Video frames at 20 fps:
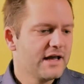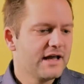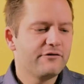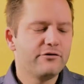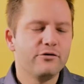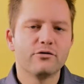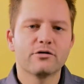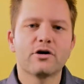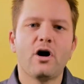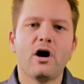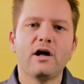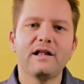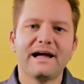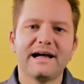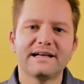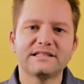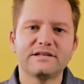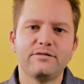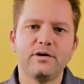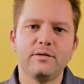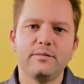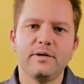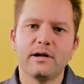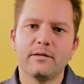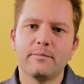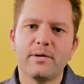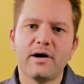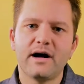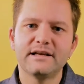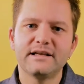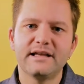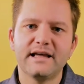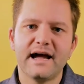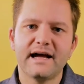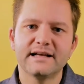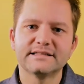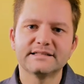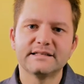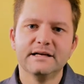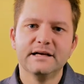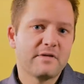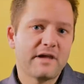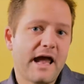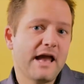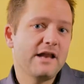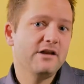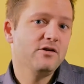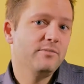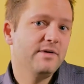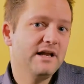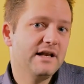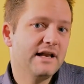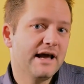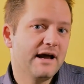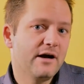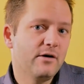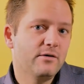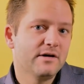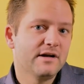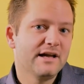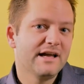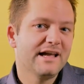if you recall, I asked if you could be on a podcast, can you be now?